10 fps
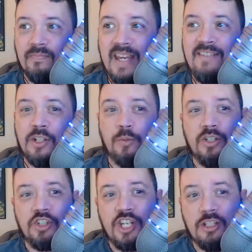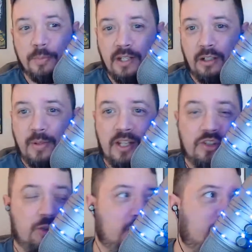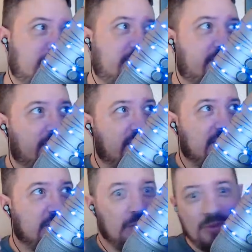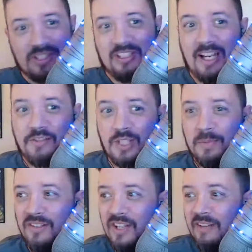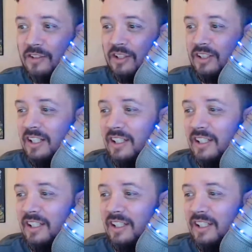Hey everyone, Genome here, coming at you with the newest live stream endeavor